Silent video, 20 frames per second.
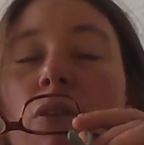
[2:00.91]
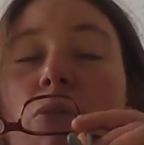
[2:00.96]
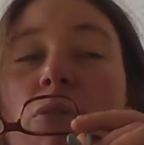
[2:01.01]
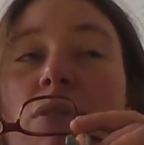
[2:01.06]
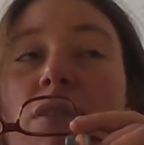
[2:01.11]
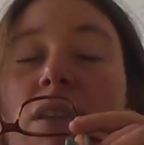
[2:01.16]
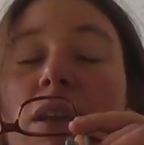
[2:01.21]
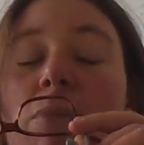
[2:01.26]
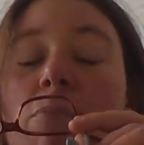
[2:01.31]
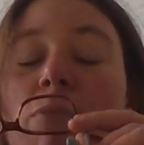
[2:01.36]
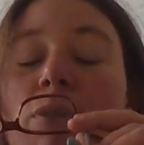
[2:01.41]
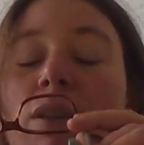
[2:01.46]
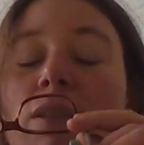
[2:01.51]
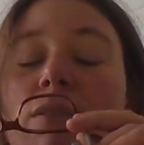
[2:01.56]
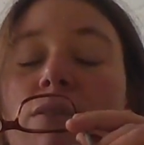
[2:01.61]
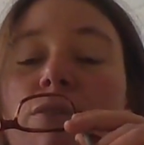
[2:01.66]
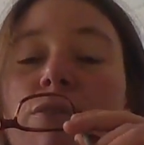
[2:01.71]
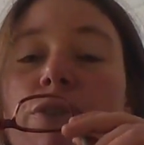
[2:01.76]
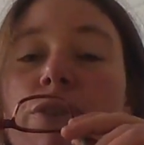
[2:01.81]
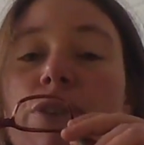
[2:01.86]
always say
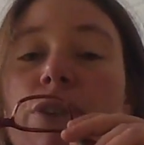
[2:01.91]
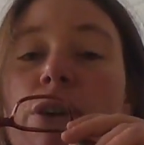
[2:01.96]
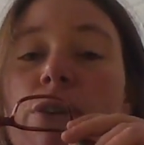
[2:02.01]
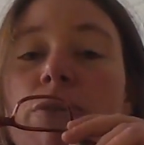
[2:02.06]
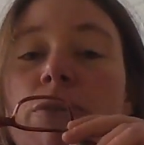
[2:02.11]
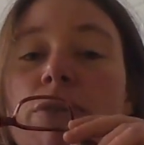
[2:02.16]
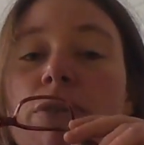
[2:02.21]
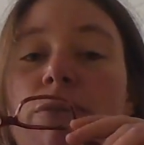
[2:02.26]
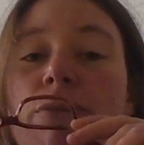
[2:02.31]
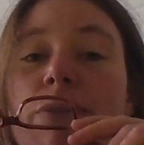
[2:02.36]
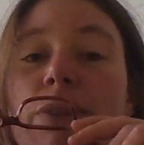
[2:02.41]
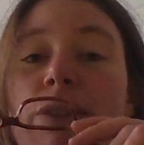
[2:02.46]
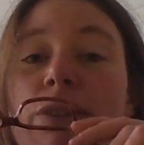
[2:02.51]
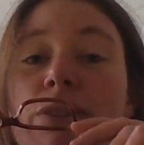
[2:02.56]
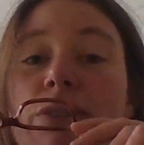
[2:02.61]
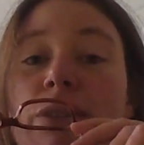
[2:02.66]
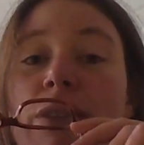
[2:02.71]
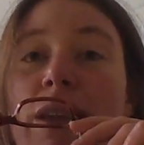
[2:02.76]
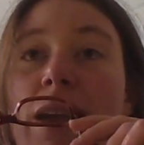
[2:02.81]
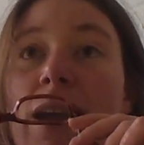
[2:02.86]
breathe through your nose, you
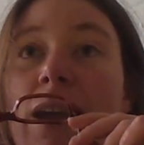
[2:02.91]
filter the